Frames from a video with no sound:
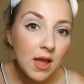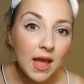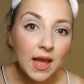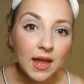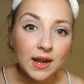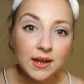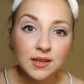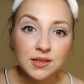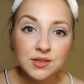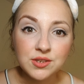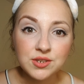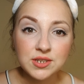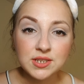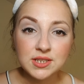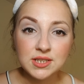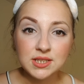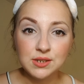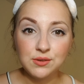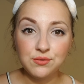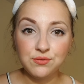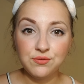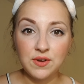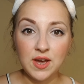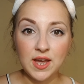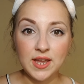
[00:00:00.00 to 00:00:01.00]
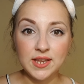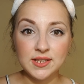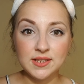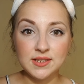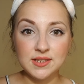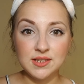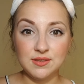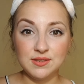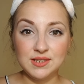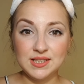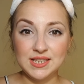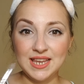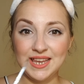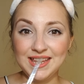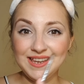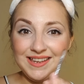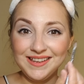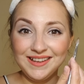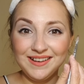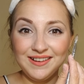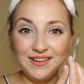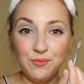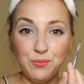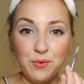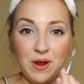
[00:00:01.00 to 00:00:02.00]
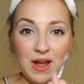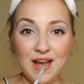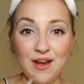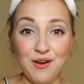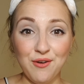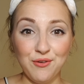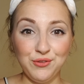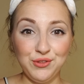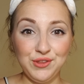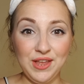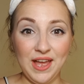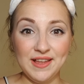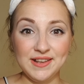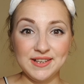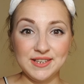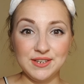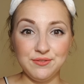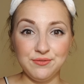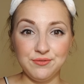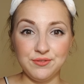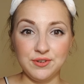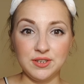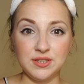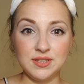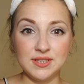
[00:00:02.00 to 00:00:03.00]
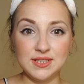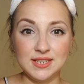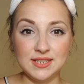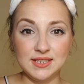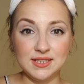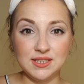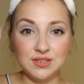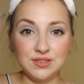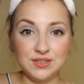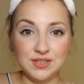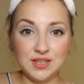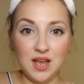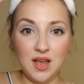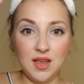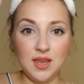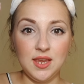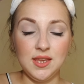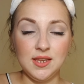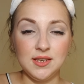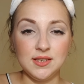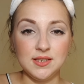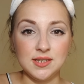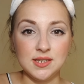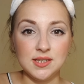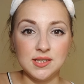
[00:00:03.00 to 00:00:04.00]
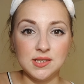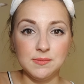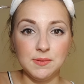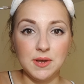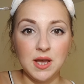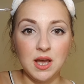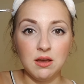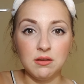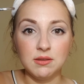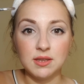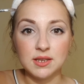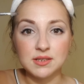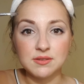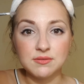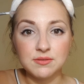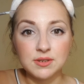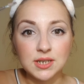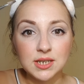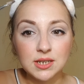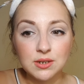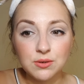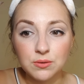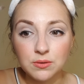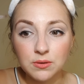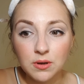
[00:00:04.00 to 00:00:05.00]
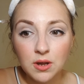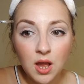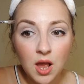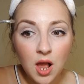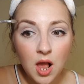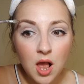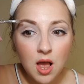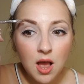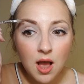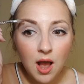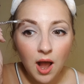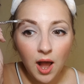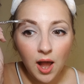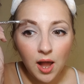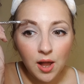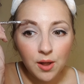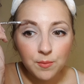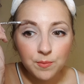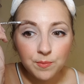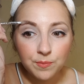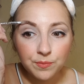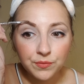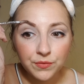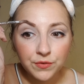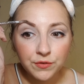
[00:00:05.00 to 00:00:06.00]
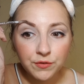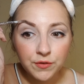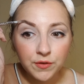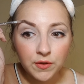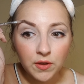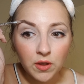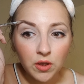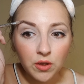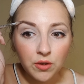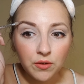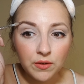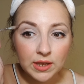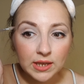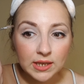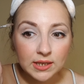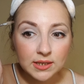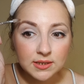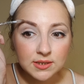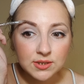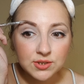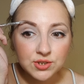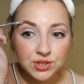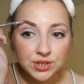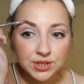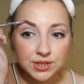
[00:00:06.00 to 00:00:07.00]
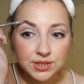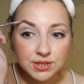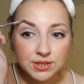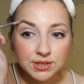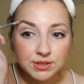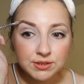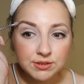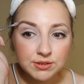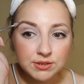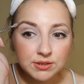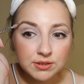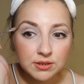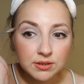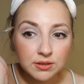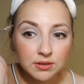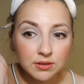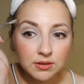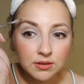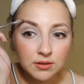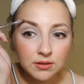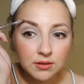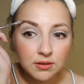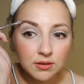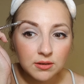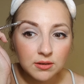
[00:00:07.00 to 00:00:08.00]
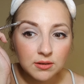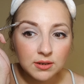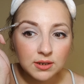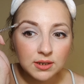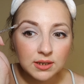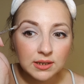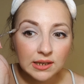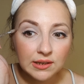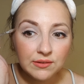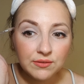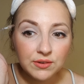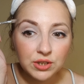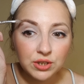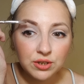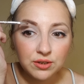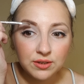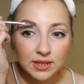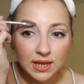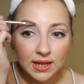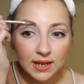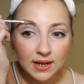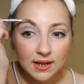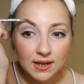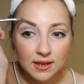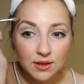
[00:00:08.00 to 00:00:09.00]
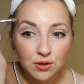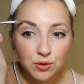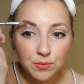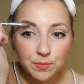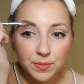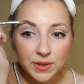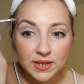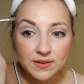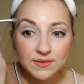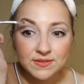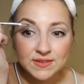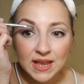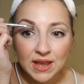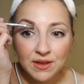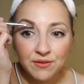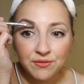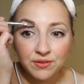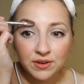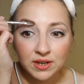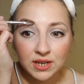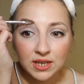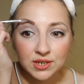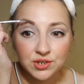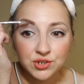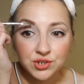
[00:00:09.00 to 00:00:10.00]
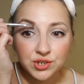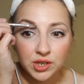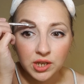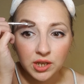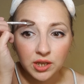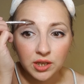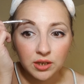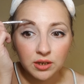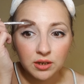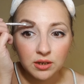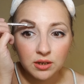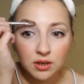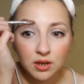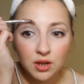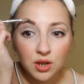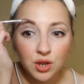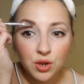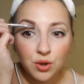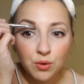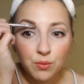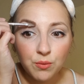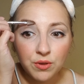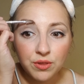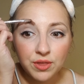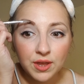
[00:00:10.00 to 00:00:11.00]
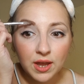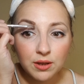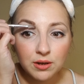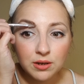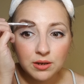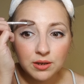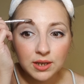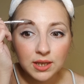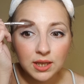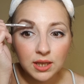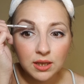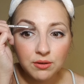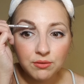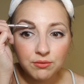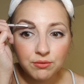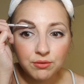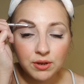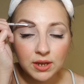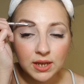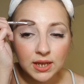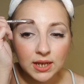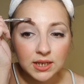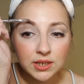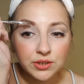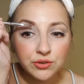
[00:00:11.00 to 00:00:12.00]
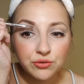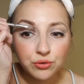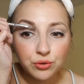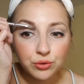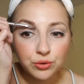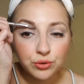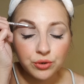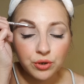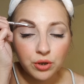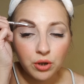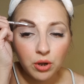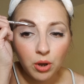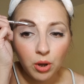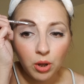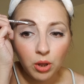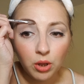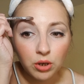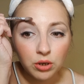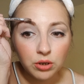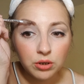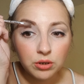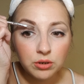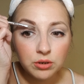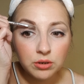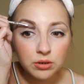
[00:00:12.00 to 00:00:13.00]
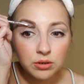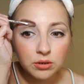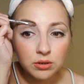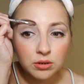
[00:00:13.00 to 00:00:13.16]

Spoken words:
And it just defines, see, wow, that difference, it's just heightened it as well. That's really cool. So it's just giving you that little bit of definition without looking really drawn on.